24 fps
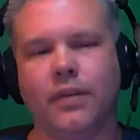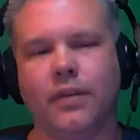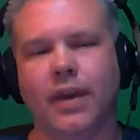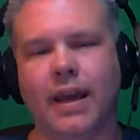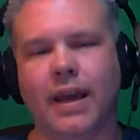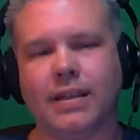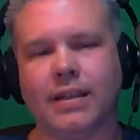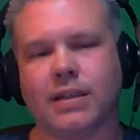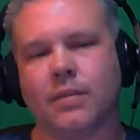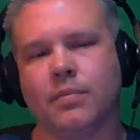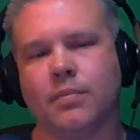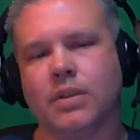
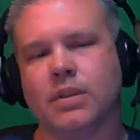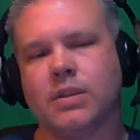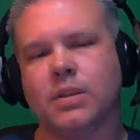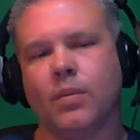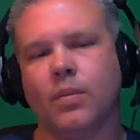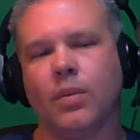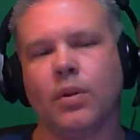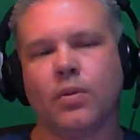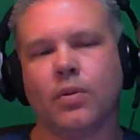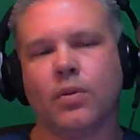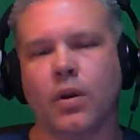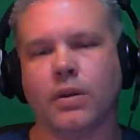had something
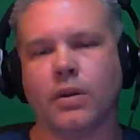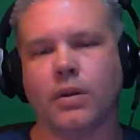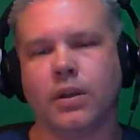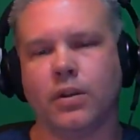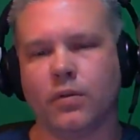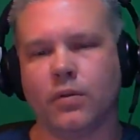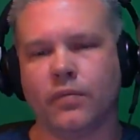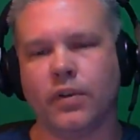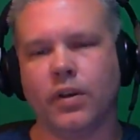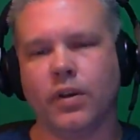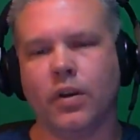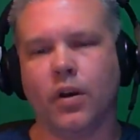similar on
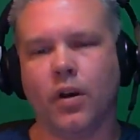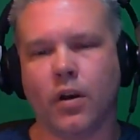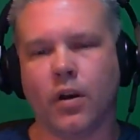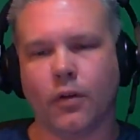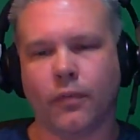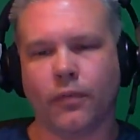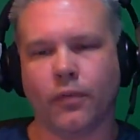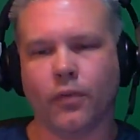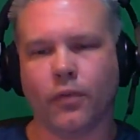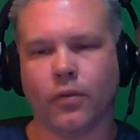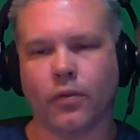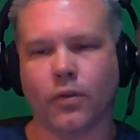Gear
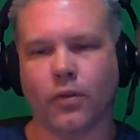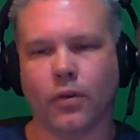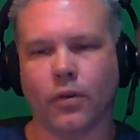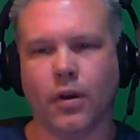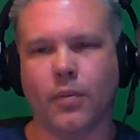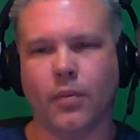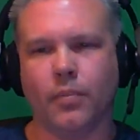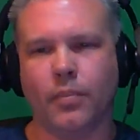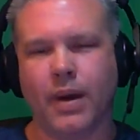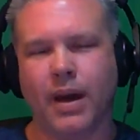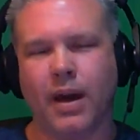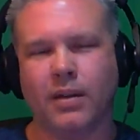VR for
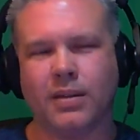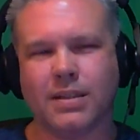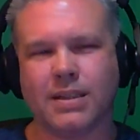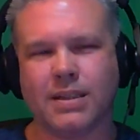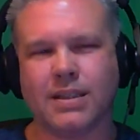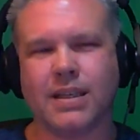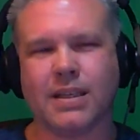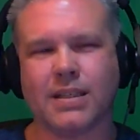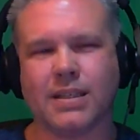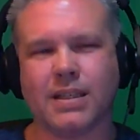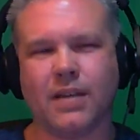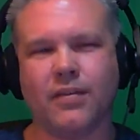about
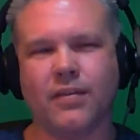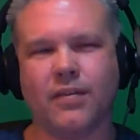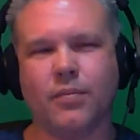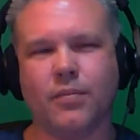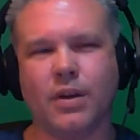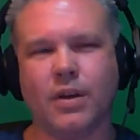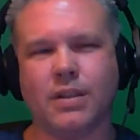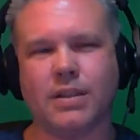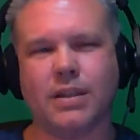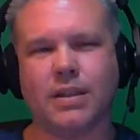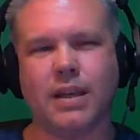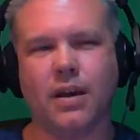6-7
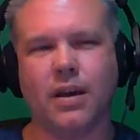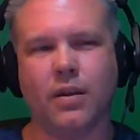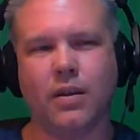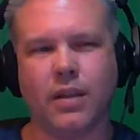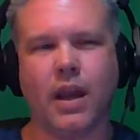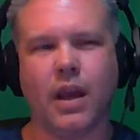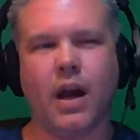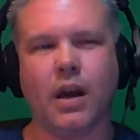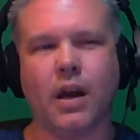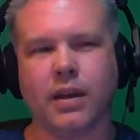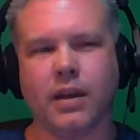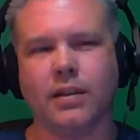months now,
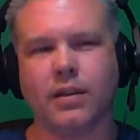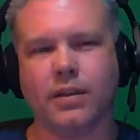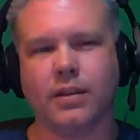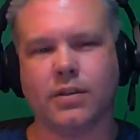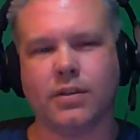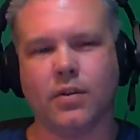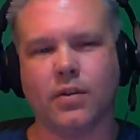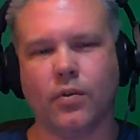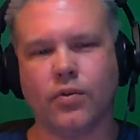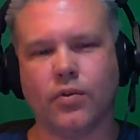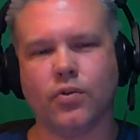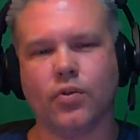the Oculus
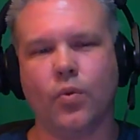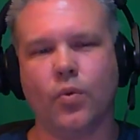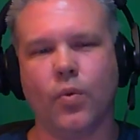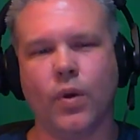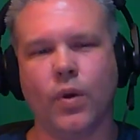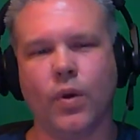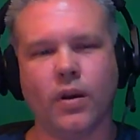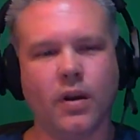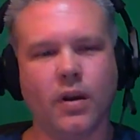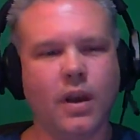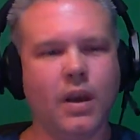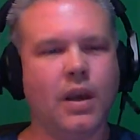Social,
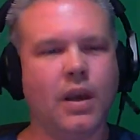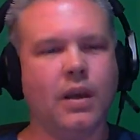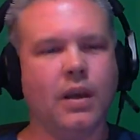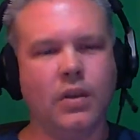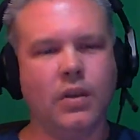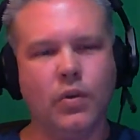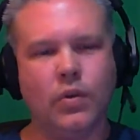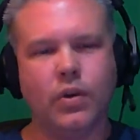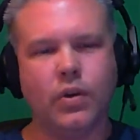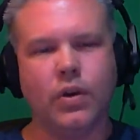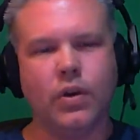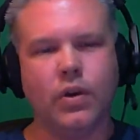where
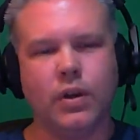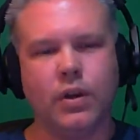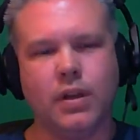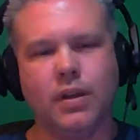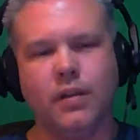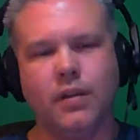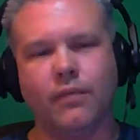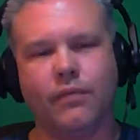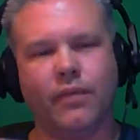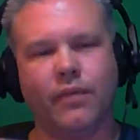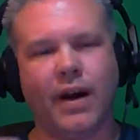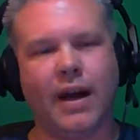you could
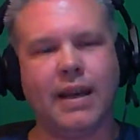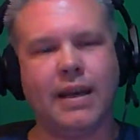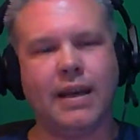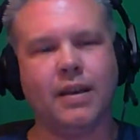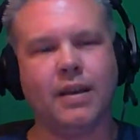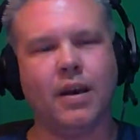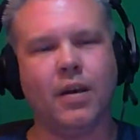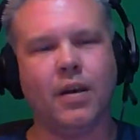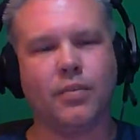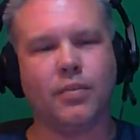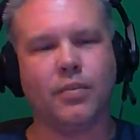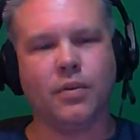
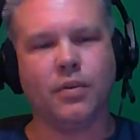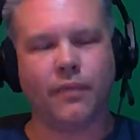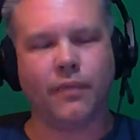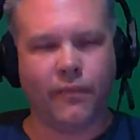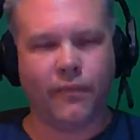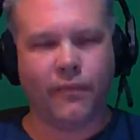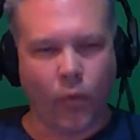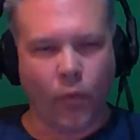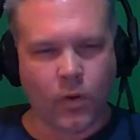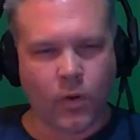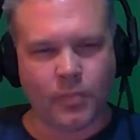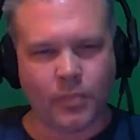invite up to
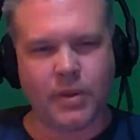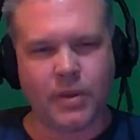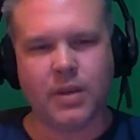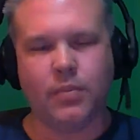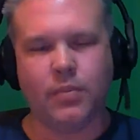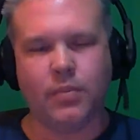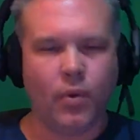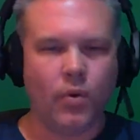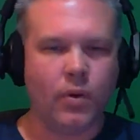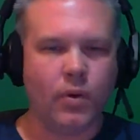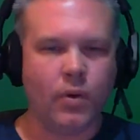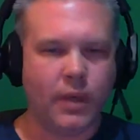4
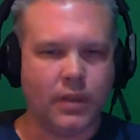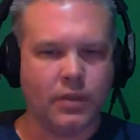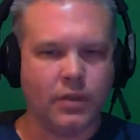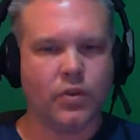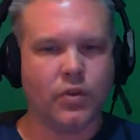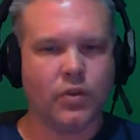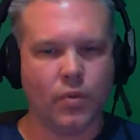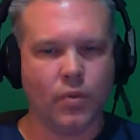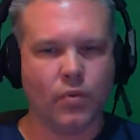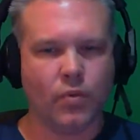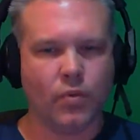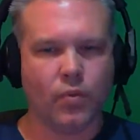people
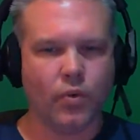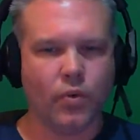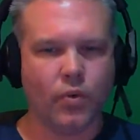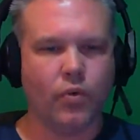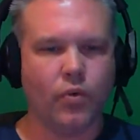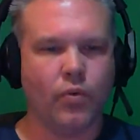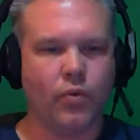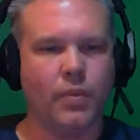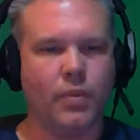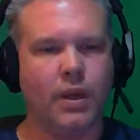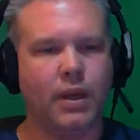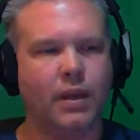into a
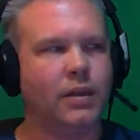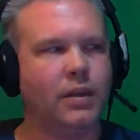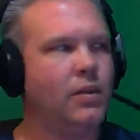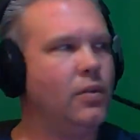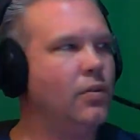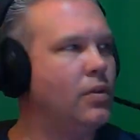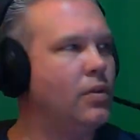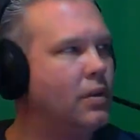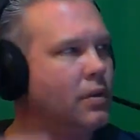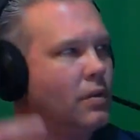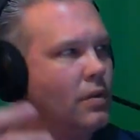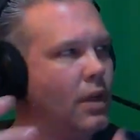room, and
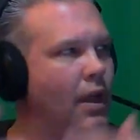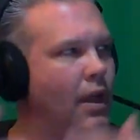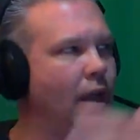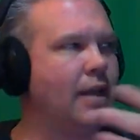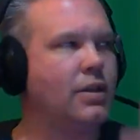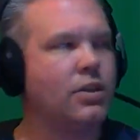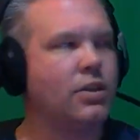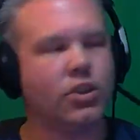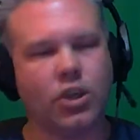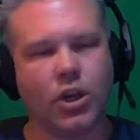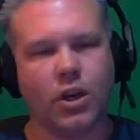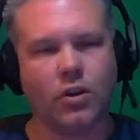you could
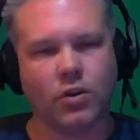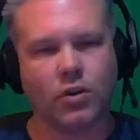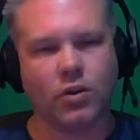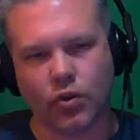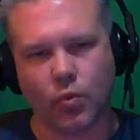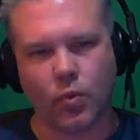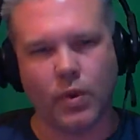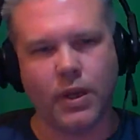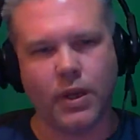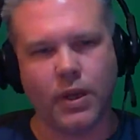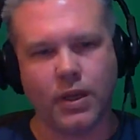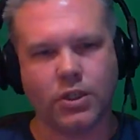like share
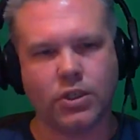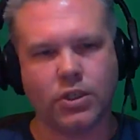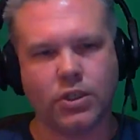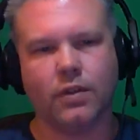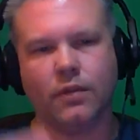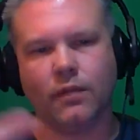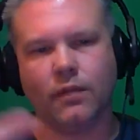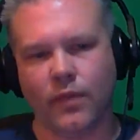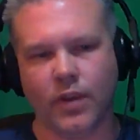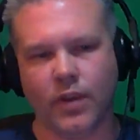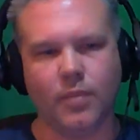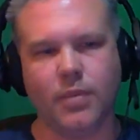Twitch
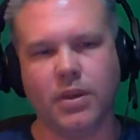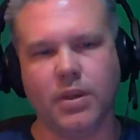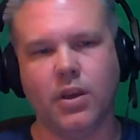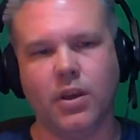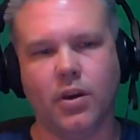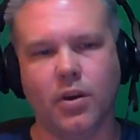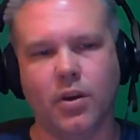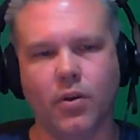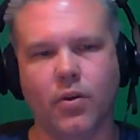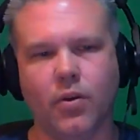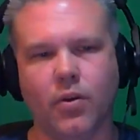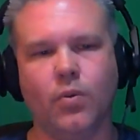and
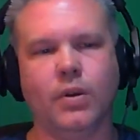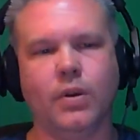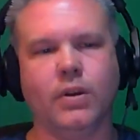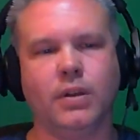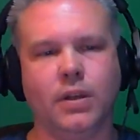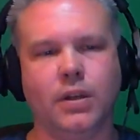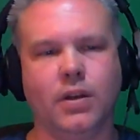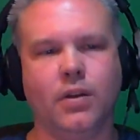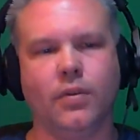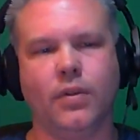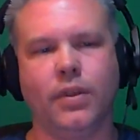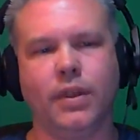Vimeo and,
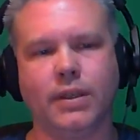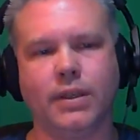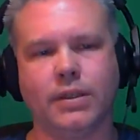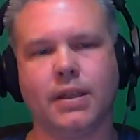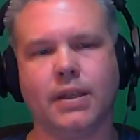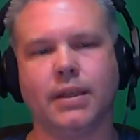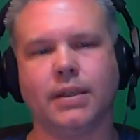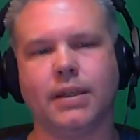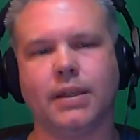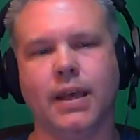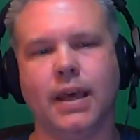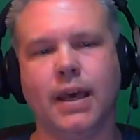you know, things
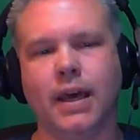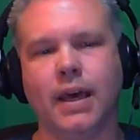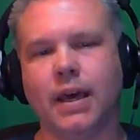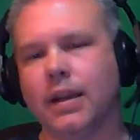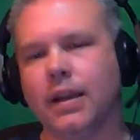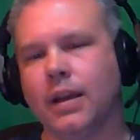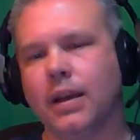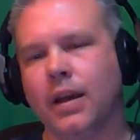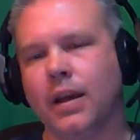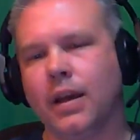like that.